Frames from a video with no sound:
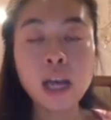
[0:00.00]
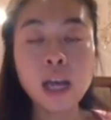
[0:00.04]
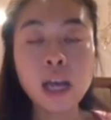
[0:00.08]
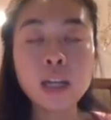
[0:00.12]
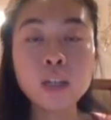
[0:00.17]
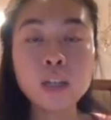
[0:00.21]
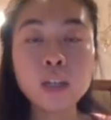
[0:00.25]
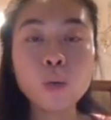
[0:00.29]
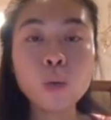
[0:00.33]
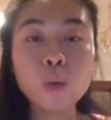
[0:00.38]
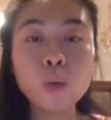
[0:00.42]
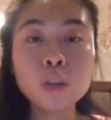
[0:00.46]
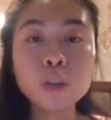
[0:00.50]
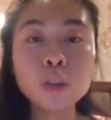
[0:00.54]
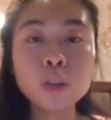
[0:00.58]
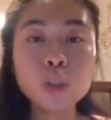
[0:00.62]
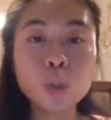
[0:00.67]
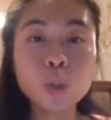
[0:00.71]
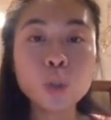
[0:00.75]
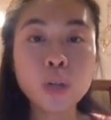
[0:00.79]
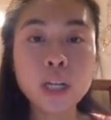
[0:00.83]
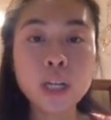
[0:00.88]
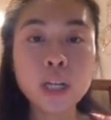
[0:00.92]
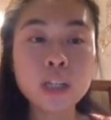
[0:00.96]
And in order
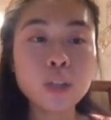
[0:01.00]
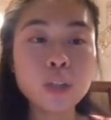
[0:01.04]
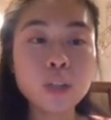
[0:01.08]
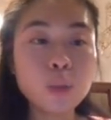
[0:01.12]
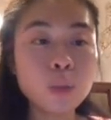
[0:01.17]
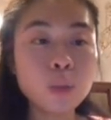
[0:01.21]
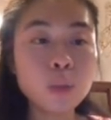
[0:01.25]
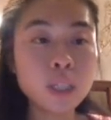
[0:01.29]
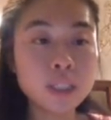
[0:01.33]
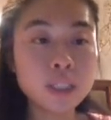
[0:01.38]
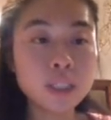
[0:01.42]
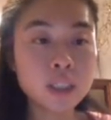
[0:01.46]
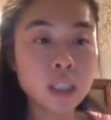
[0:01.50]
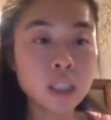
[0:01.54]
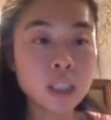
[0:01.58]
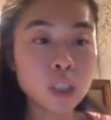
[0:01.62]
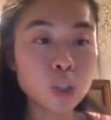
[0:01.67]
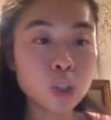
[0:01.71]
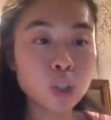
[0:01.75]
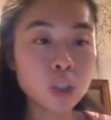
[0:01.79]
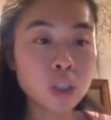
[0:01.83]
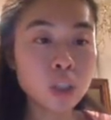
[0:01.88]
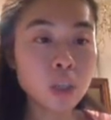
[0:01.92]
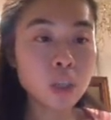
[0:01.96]
to create a new
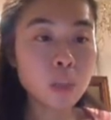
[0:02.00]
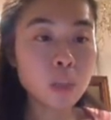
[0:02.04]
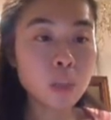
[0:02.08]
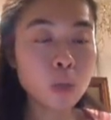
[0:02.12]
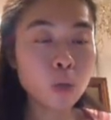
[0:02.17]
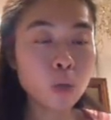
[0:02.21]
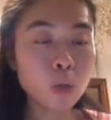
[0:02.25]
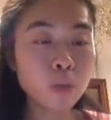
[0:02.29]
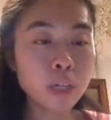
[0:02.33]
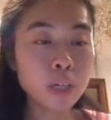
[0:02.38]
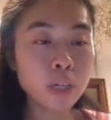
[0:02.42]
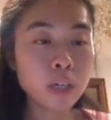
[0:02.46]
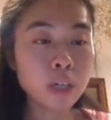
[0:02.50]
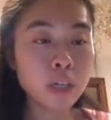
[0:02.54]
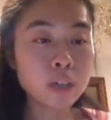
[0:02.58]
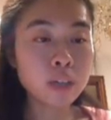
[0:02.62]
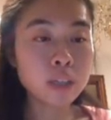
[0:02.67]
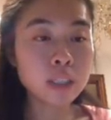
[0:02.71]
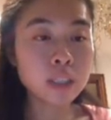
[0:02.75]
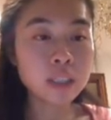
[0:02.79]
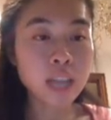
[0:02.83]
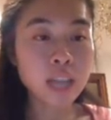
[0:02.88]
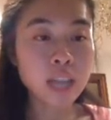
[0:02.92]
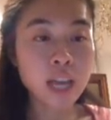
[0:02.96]
listing, just come on over here, it
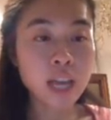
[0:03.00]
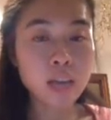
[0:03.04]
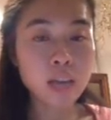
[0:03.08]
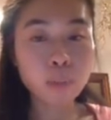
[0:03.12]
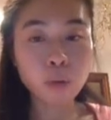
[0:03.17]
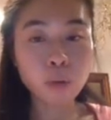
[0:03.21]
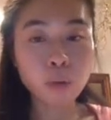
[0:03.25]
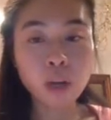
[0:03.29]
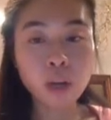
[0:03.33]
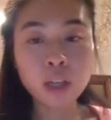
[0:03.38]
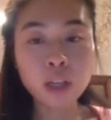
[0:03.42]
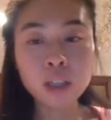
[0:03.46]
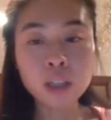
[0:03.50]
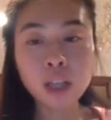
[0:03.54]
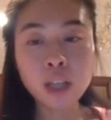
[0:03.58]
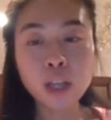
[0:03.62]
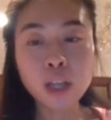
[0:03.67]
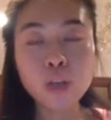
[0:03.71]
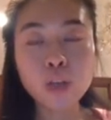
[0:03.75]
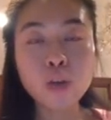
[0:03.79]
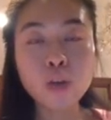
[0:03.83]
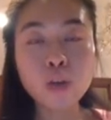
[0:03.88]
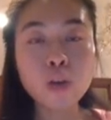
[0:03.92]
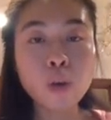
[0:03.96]
says add product,
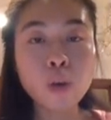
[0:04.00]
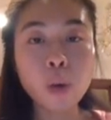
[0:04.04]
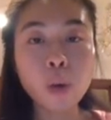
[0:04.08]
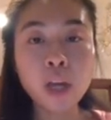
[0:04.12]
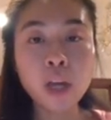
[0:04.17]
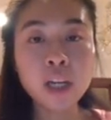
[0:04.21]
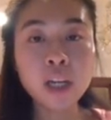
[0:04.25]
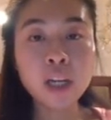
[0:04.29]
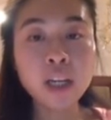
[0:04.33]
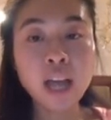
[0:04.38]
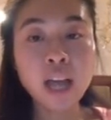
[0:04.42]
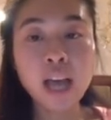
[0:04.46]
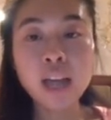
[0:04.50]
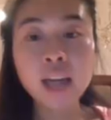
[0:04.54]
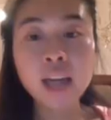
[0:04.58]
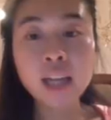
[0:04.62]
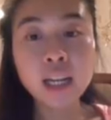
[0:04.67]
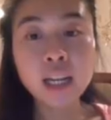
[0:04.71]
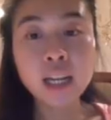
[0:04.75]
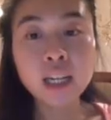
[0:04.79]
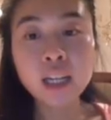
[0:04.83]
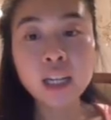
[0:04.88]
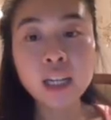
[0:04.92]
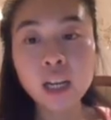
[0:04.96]
and you can go ahead and
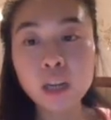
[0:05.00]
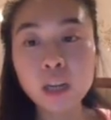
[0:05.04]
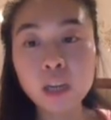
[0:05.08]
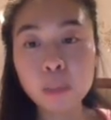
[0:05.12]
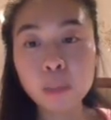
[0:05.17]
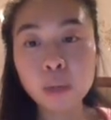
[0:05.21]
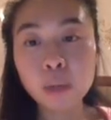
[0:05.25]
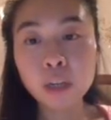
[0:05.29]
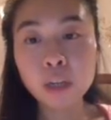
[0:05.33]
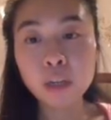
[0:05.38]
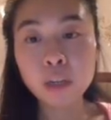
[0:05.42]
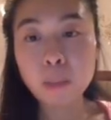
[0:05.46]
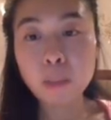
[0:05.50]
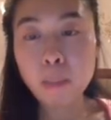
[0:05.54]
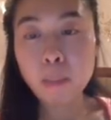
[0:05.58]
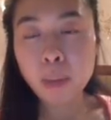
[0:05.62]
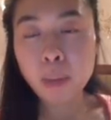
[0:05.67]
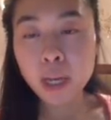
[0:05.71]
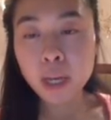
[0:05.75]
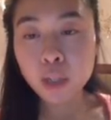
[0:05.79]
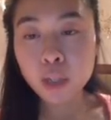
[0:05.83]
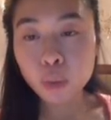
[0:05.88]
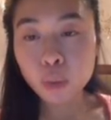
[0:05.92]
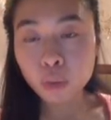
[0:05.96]
add any kind of product
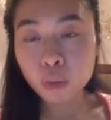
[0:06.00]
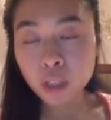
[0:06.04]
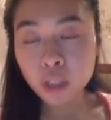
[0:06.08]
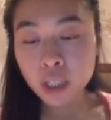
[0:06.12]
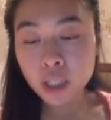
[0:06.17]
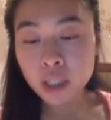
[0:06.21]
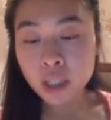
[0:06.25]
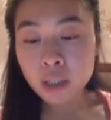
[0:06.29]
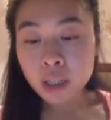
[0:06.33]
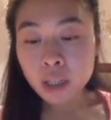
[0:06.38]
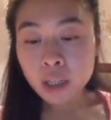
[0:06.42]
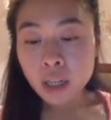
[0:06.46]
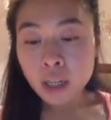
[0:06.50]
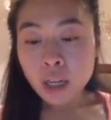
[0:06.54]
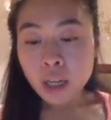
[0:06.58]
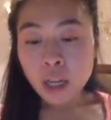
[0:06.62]
manually.